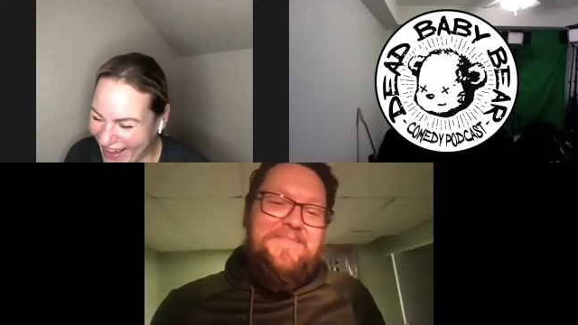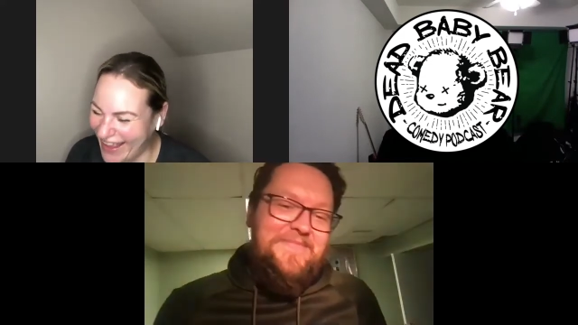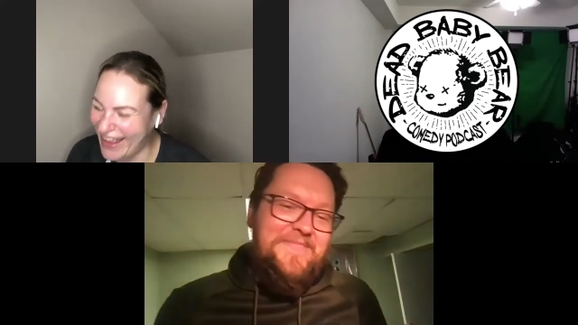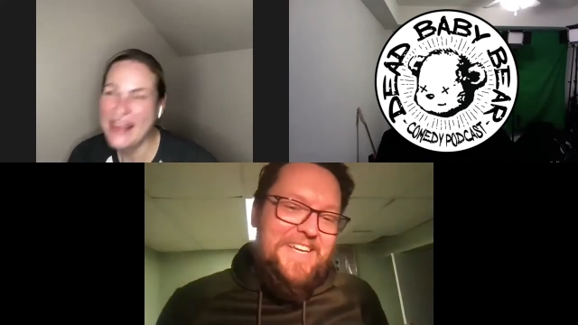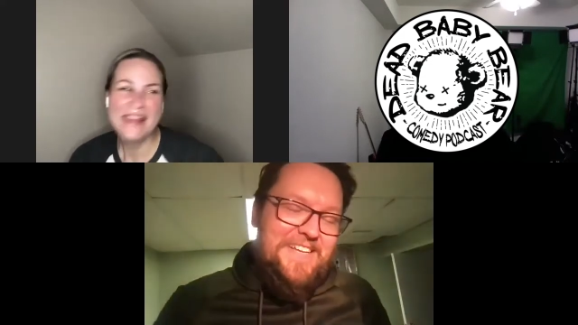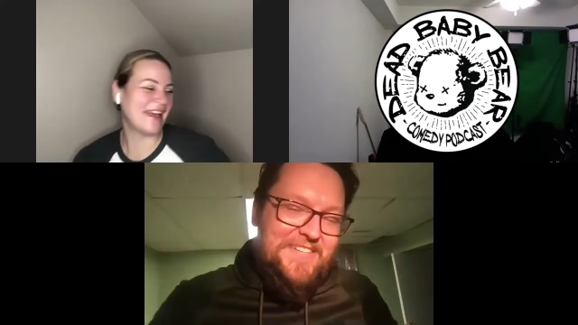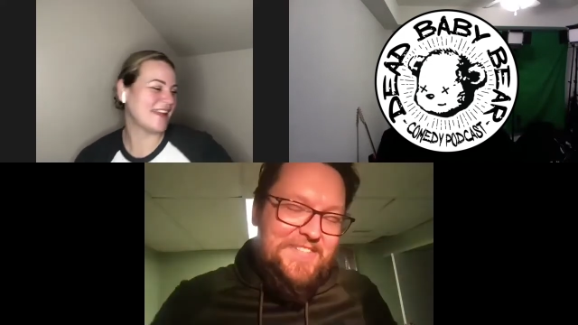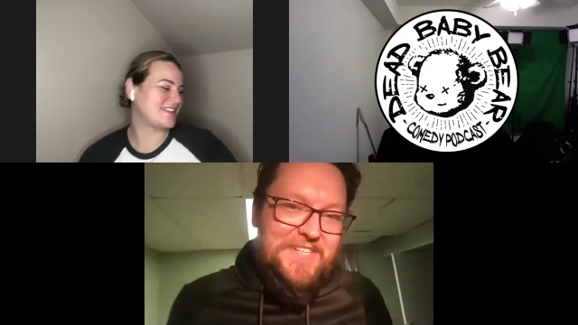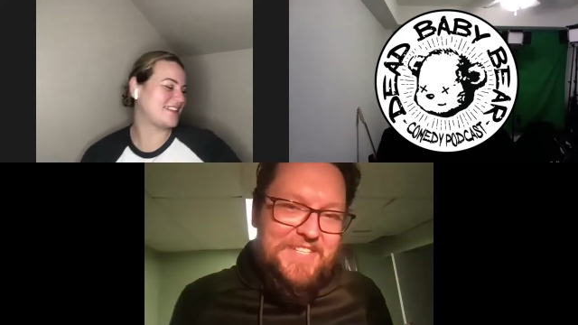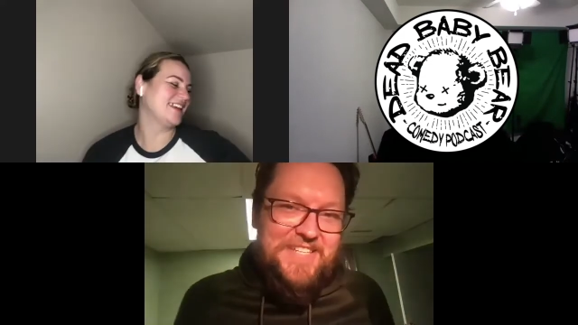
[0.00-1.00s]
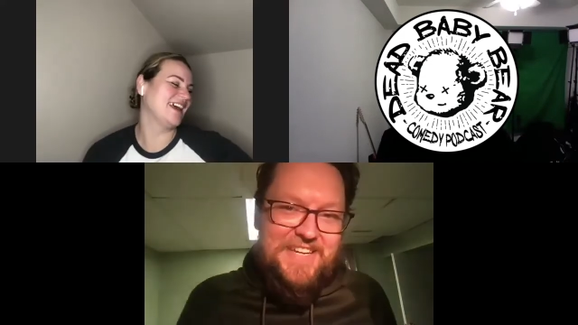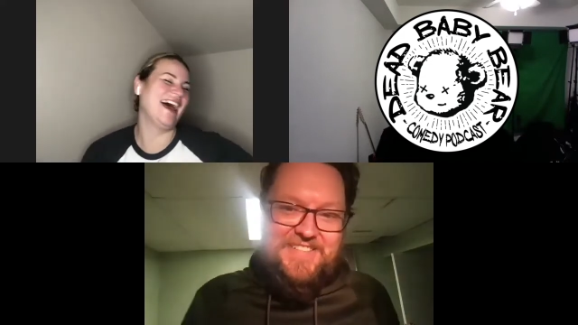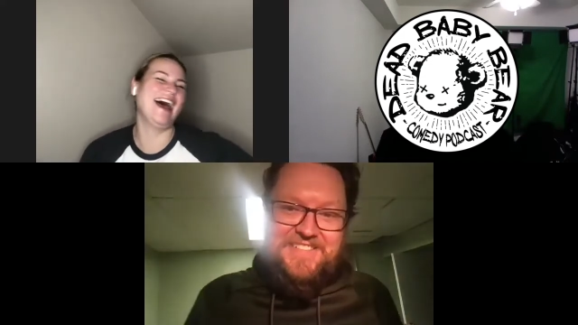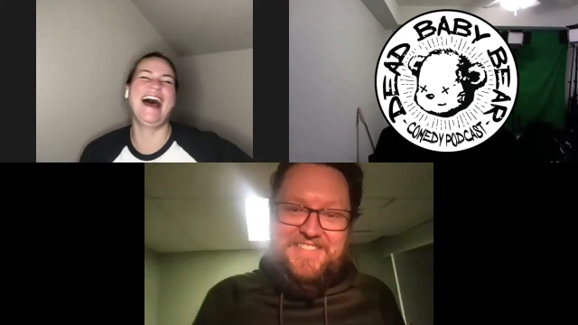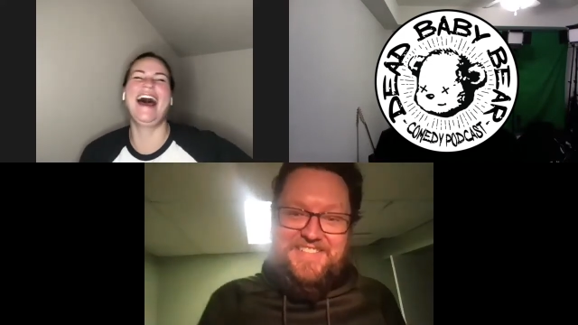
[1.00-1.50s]
Speaker 1: Yeah, that's what he
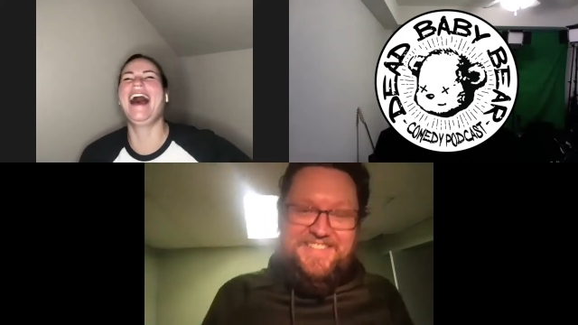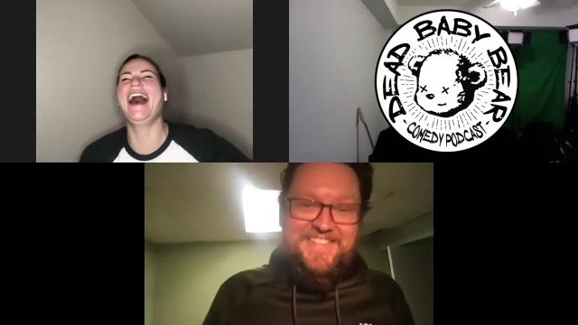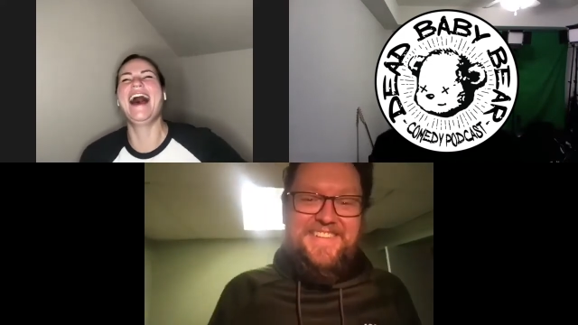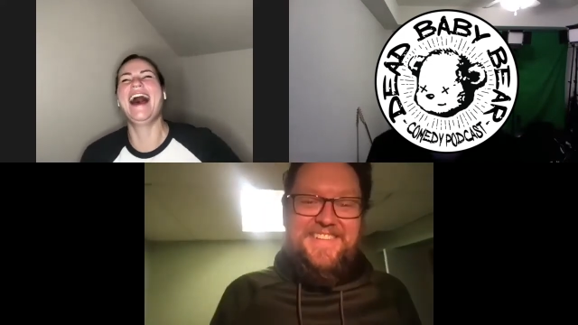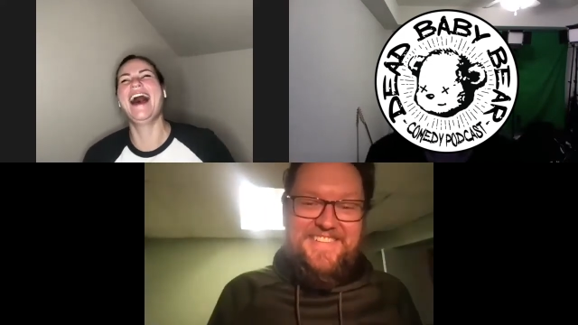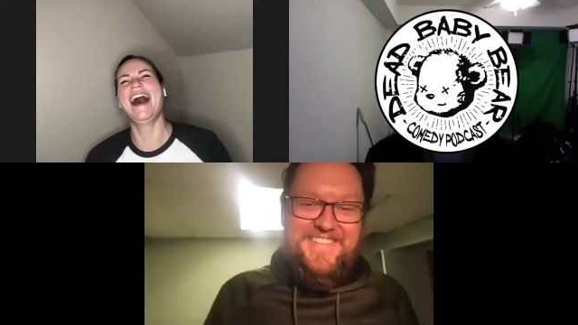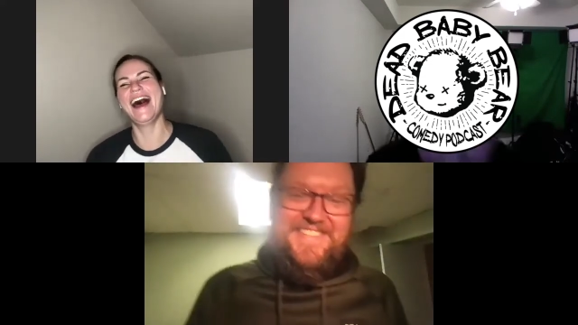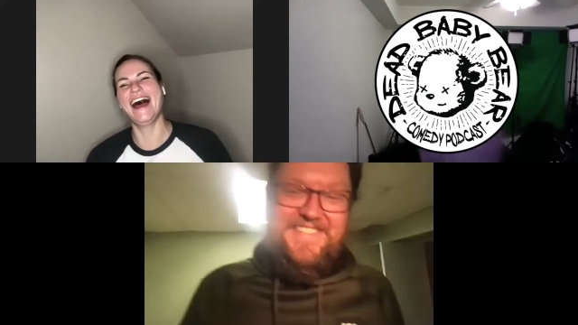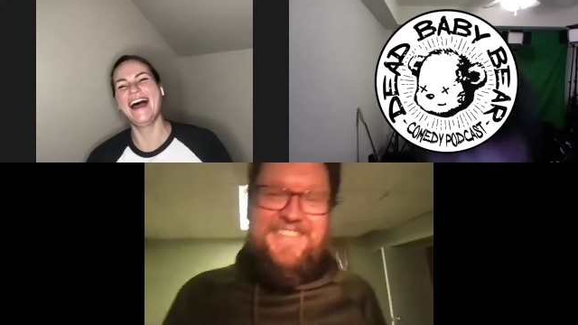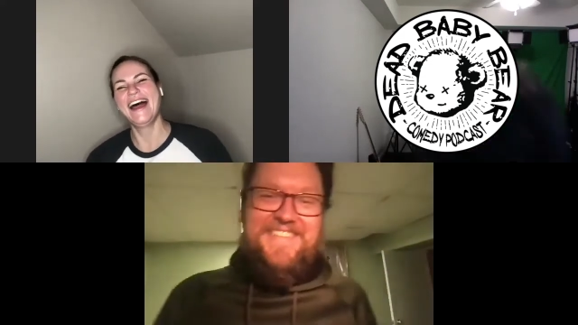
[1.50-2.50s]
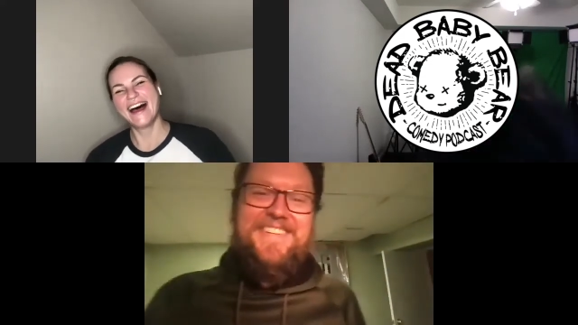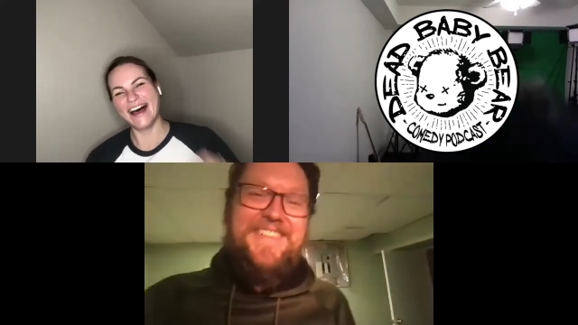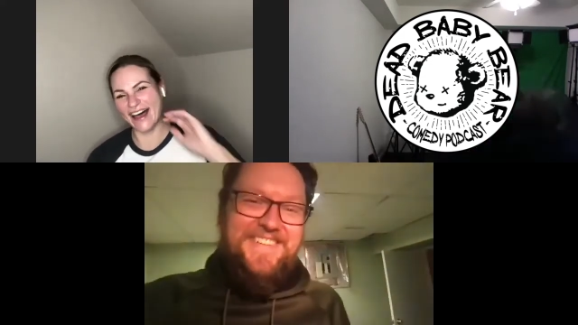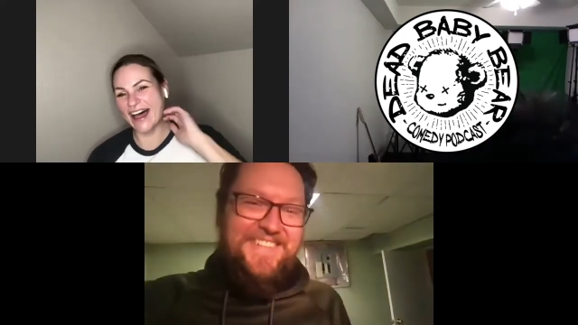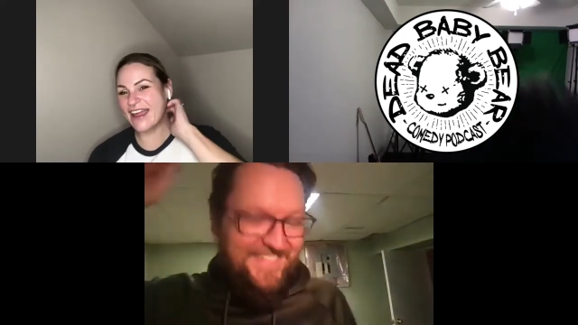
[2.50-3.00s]
said.
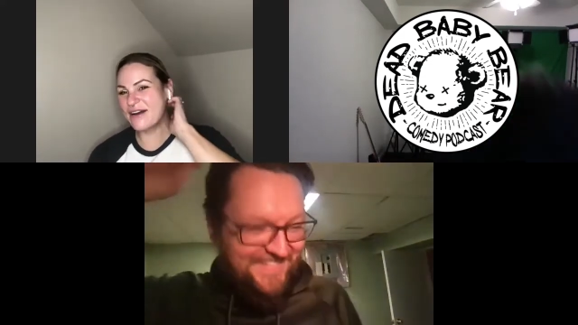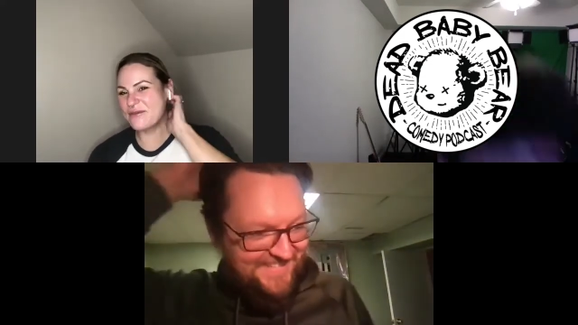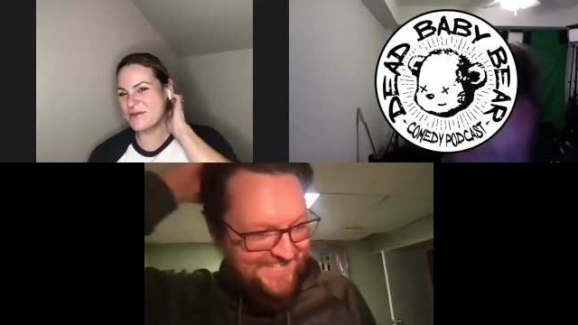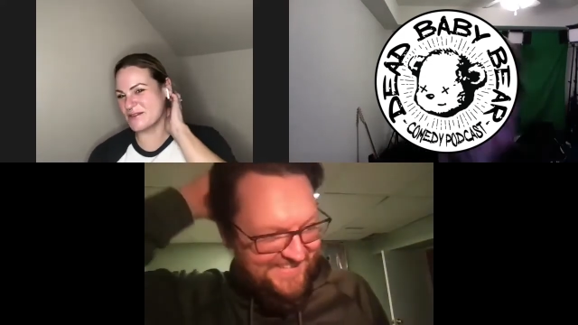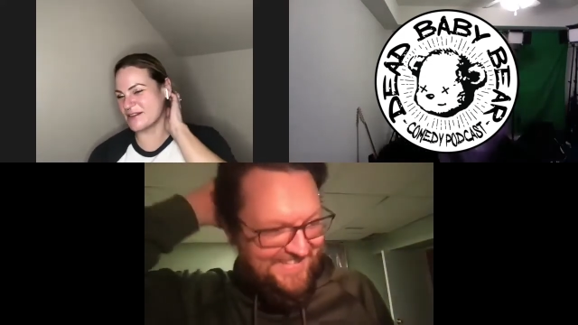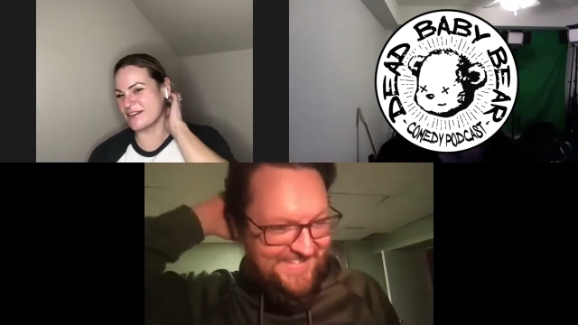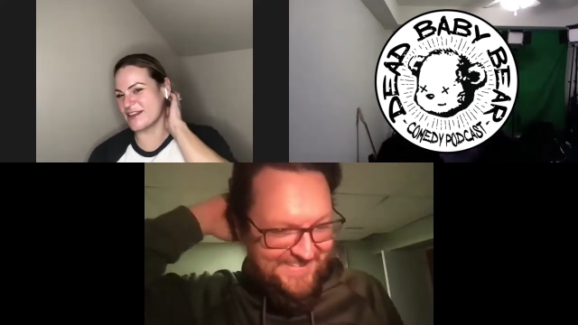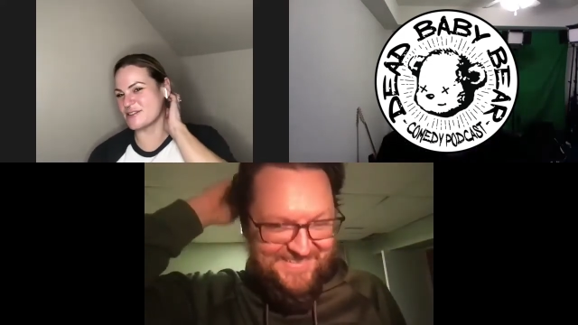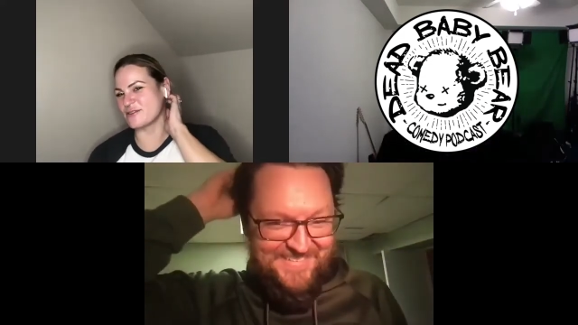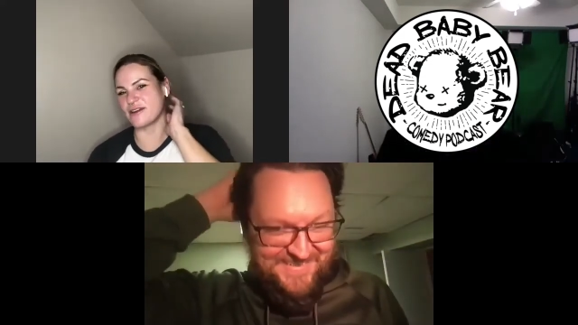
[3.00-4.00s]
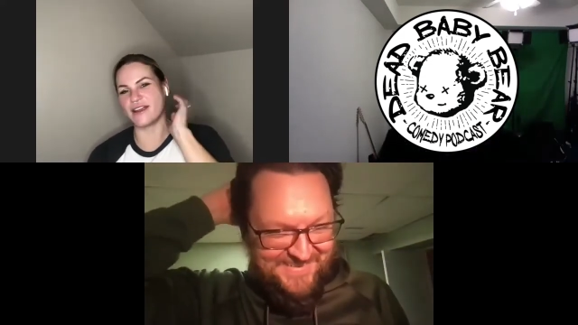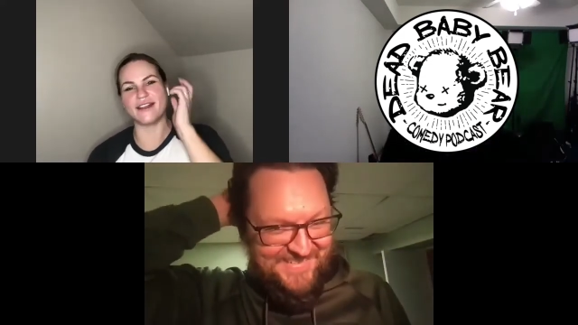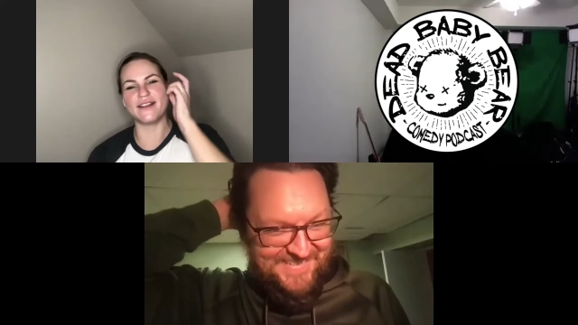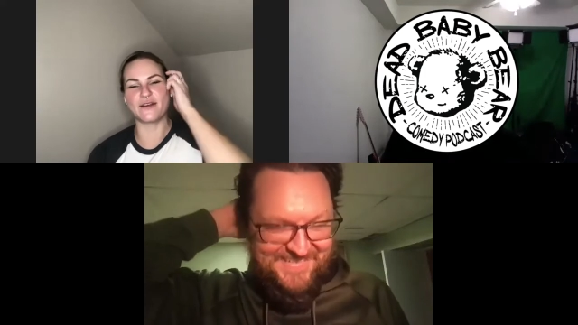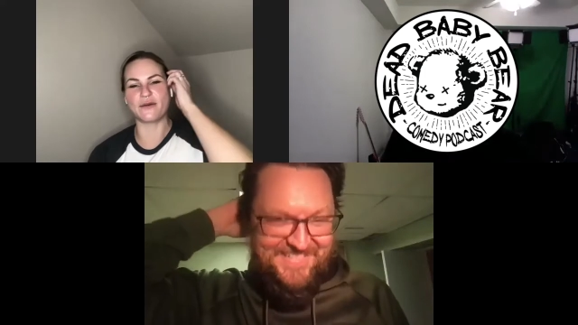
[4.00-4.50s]
I hope you told that story at
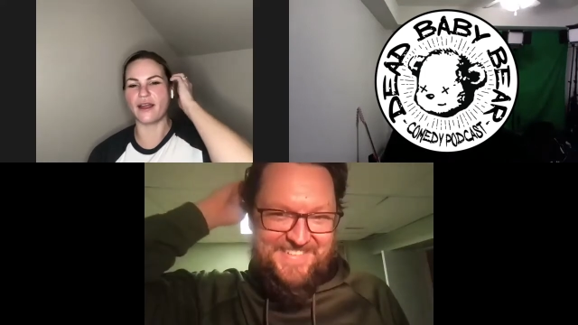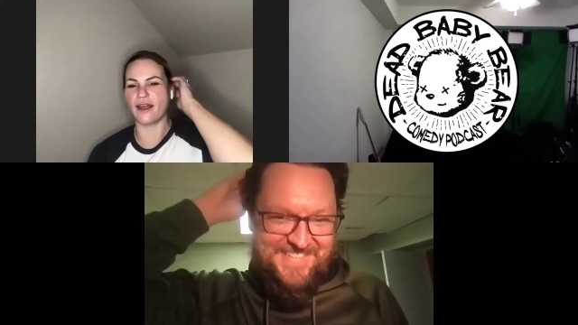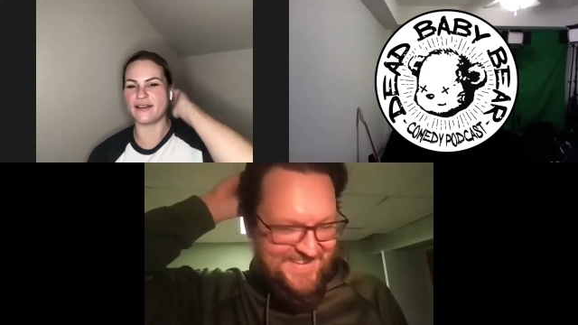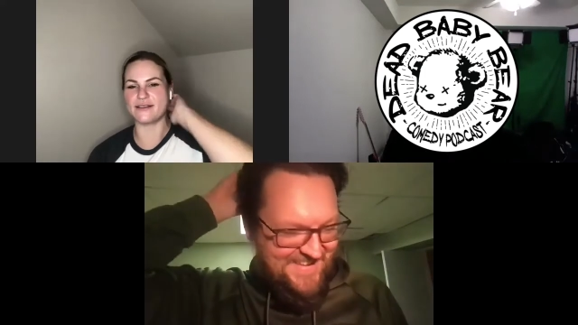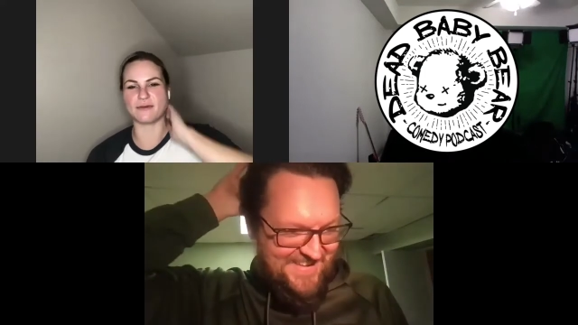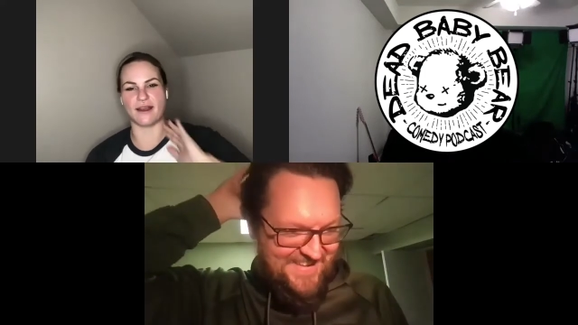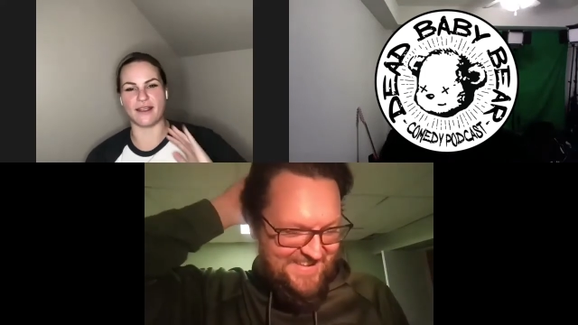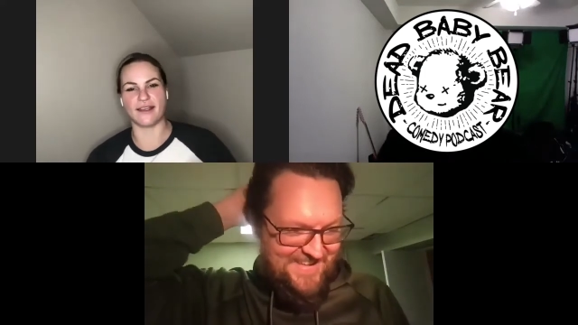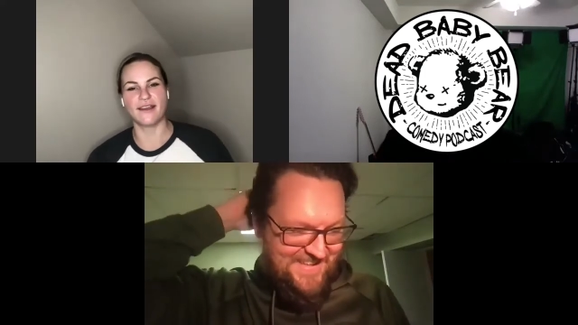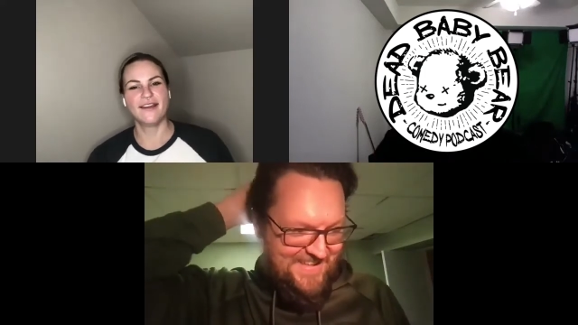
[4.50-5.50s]
your at his wedding.